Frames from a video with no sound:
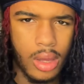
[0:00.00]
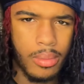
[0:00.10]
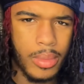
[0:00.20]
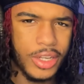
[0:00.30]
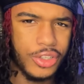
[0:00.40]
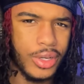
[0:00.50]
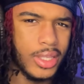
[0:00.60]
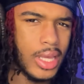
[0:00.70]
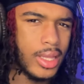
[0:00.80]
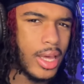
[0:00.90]
make sure you hit
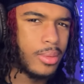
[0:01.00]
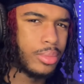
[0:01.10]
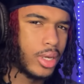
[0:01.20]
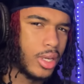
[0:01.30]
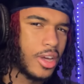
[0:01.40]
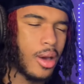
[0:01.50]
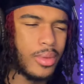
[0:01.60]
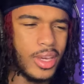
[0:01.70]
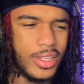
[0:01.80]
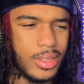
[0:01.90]
that like button, comment,
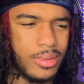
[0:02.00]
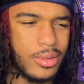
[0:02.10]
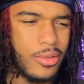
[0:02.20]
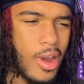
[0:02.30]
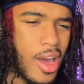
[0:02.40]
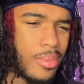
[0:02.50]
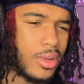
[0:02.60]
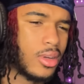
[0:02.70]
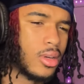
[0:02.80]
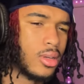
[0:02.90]
and subscribe.
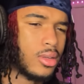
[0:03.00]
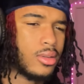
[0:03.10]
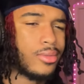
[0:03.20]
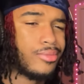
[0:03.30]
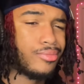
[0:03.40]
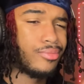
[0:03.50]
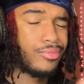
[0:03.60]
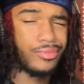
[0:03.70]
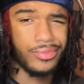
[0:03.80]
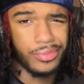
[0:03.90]
And
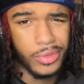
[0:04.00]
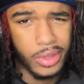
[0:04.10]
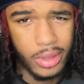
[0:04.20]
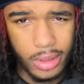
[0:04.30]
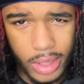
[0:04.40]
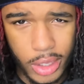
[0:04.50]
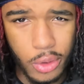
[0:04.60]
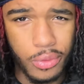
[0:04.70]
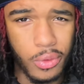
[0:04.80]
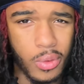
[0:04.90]
thank you
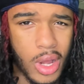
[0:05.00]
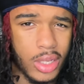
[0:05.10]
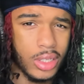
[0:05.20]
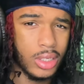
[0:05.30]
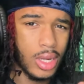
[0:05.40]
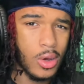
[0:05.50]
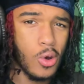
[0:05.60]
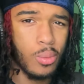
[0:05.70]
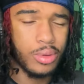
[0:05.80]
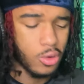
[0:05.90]
for watching. I
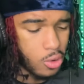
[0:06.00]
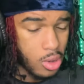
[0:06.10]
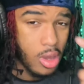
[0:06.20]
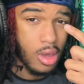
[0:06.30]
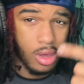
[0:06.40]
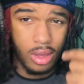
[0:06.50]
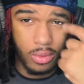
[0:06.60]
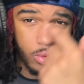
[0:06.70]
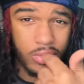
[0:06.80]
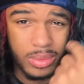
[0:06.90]
hope you'll, when
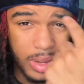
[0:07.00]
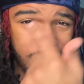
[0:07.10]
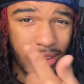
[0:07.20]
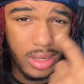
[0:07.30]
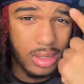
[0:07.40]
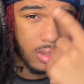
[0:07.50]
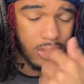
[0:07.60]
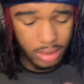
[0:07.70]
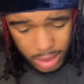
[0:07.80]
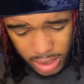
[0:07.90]
you see my face,
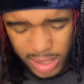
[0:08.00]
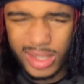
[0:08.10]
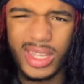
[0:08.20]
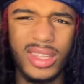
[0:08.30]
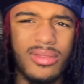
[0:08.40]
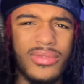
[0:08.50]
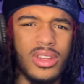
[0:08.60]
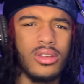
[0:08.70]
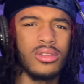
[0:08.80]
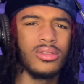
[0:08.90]
just click the
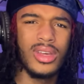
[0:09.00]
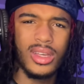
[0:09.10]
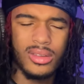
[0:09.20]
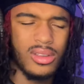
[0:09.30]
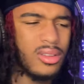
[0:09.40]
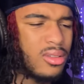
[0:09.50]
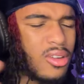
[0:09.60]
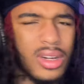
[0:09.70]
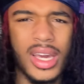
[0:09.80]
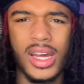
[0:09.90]
video. You
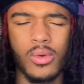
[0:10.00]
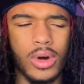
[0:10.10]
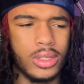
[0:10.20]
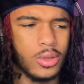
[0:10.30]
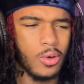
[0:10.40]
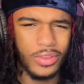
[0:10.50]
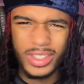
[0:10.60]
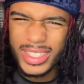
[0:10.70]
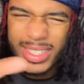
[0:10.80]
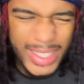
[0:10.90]
only gotta watch the whole video.
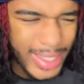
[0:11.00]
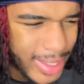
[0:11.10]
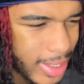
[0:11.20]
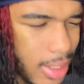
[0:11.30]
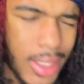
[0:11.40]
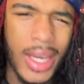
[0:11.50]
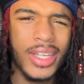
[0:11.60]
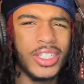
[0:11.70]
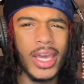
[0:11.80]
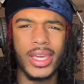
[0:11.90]
Just
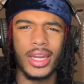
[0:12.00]
check it